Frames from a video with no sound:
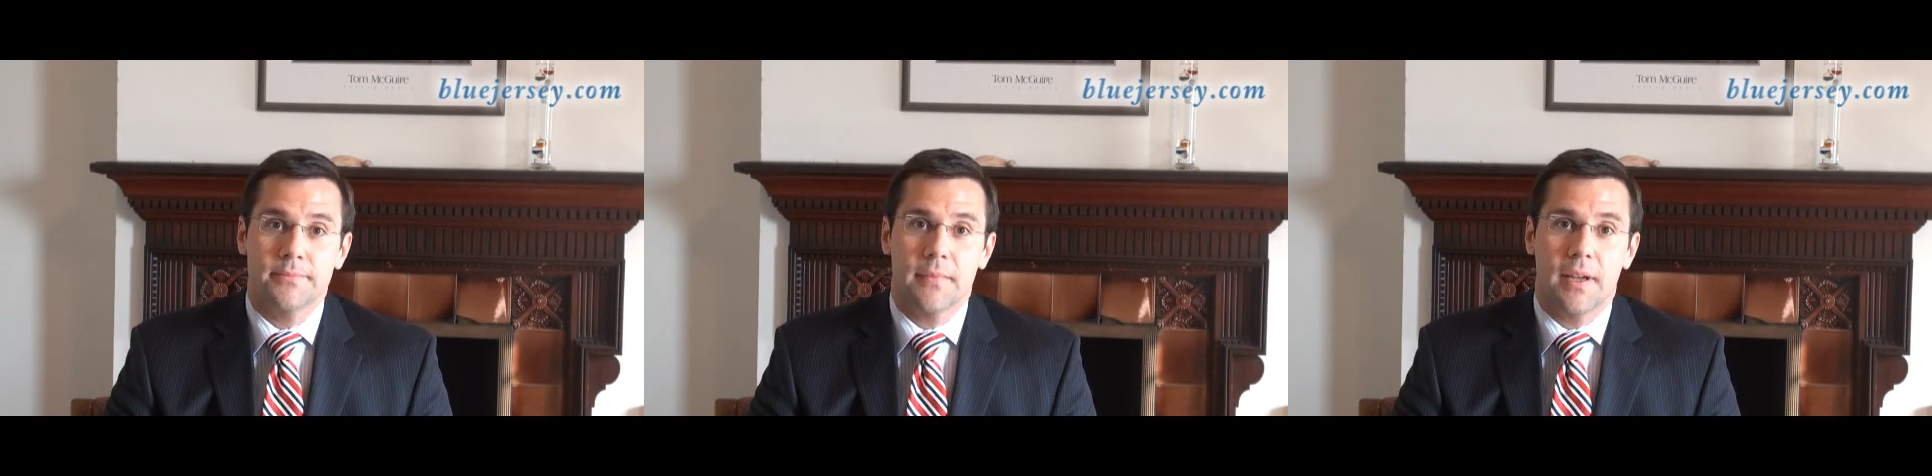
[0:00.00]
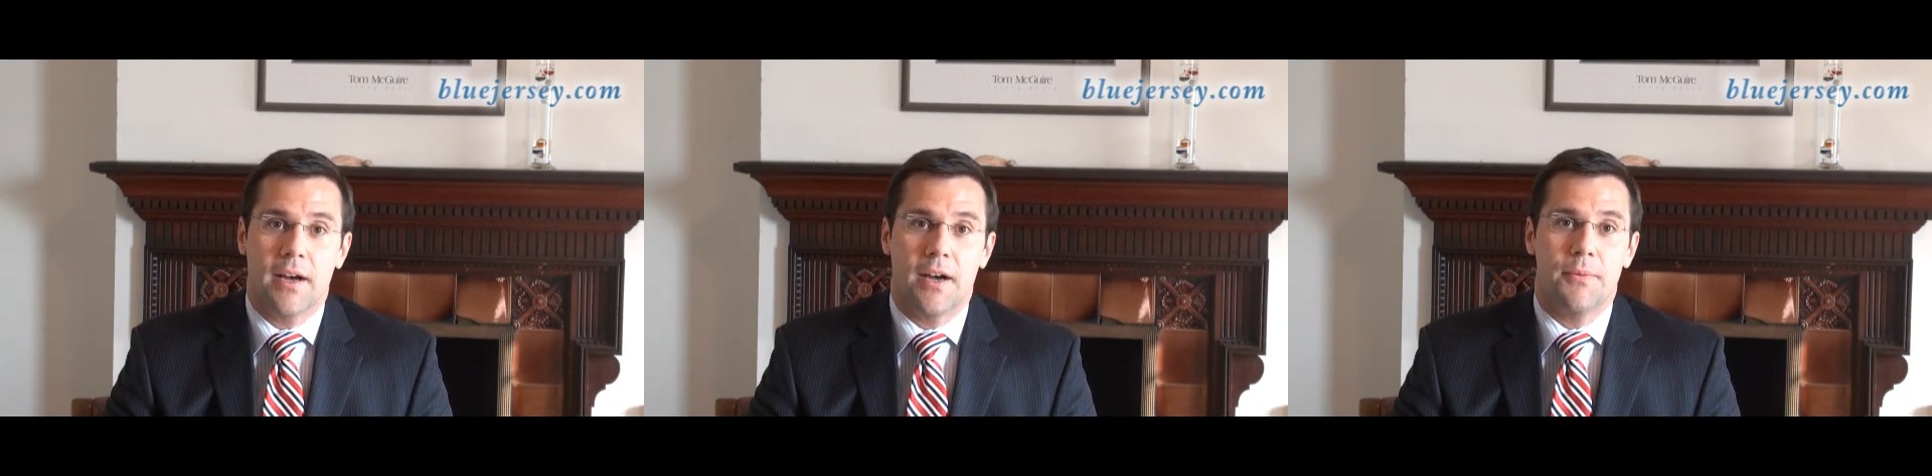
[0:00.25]

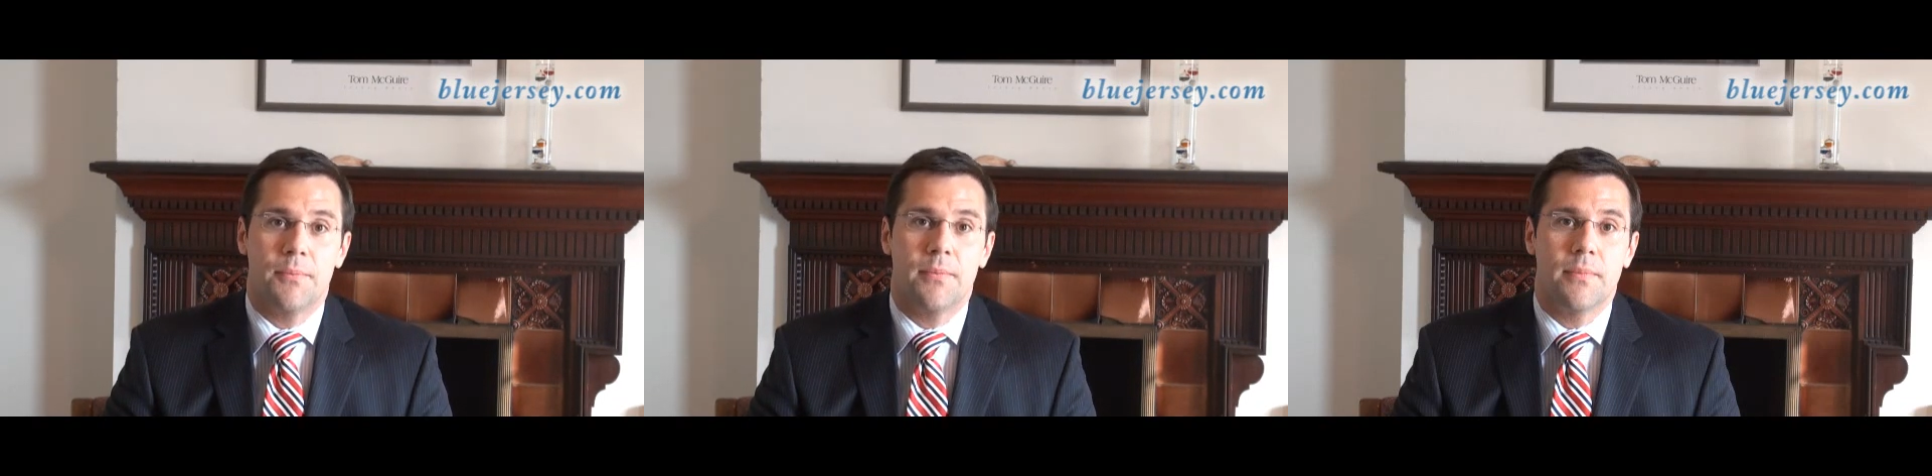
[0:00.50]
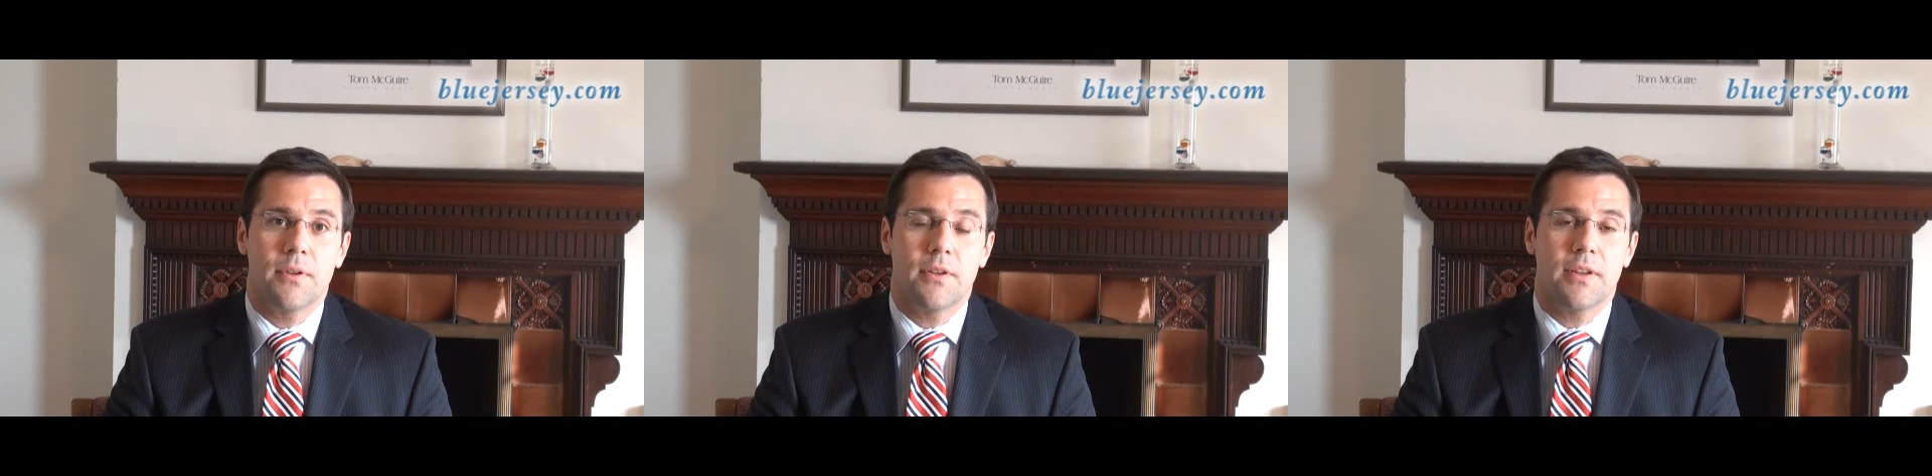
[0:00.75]
And
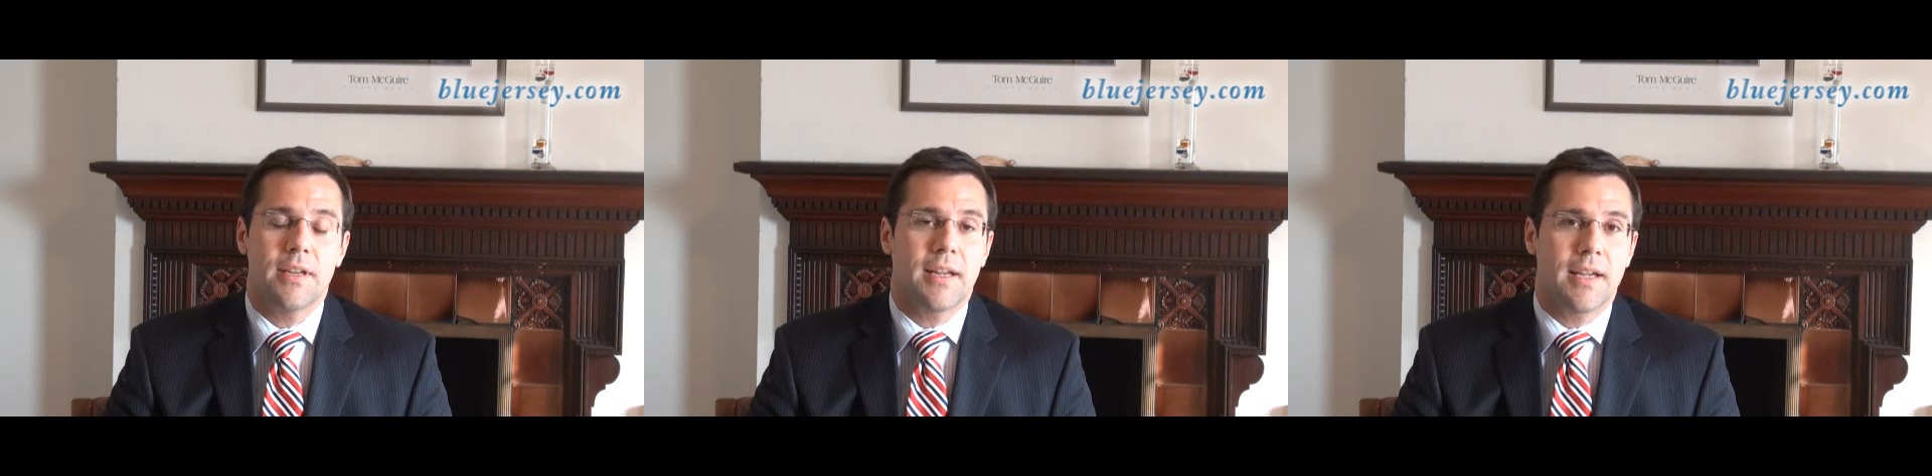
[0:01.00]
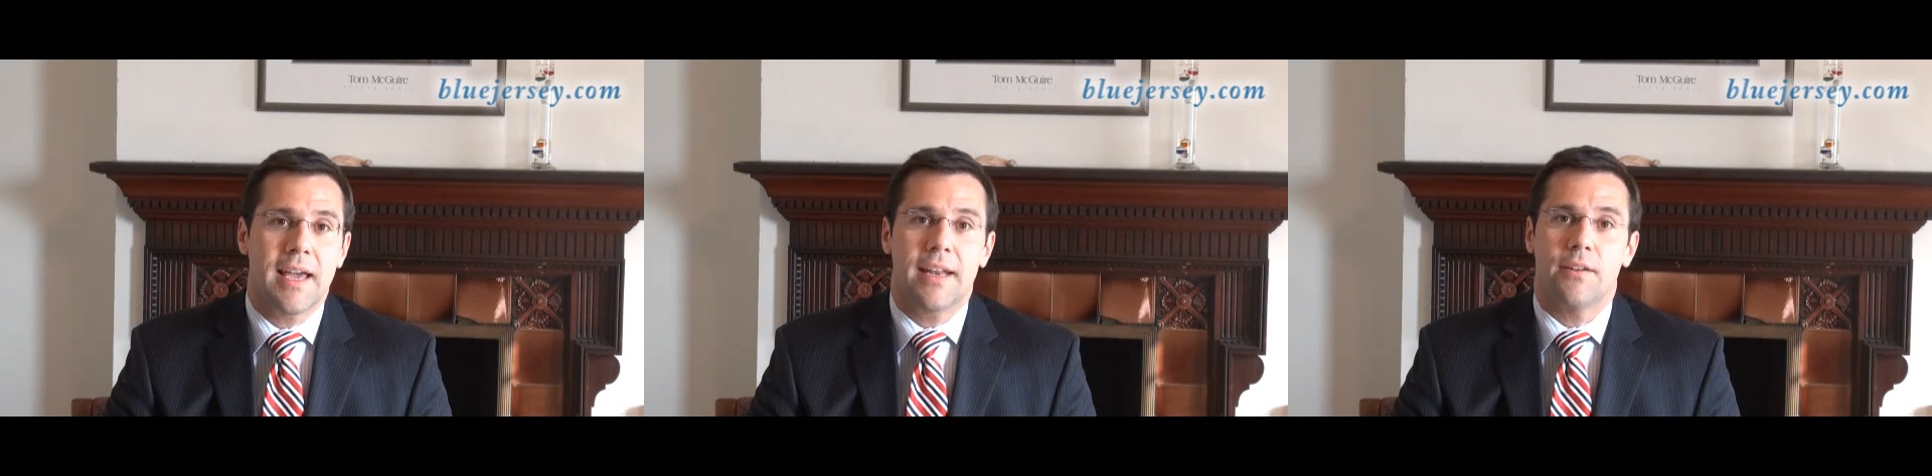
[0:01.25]

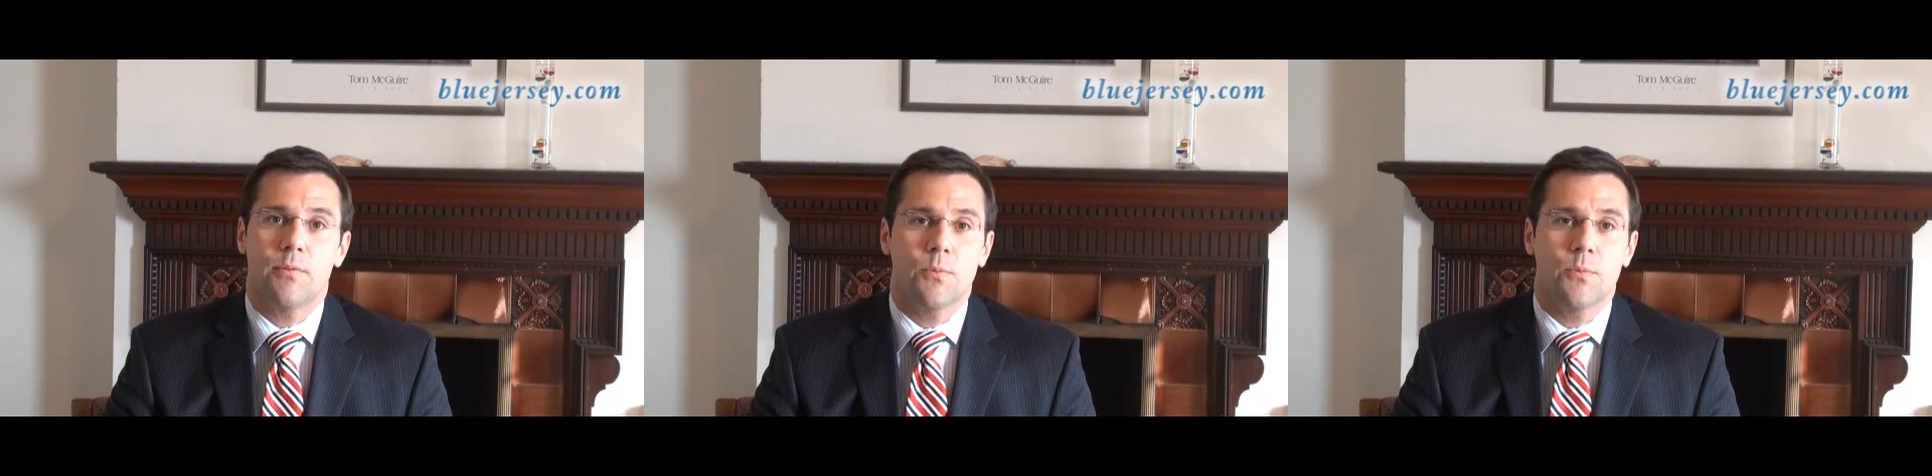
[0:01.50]
again,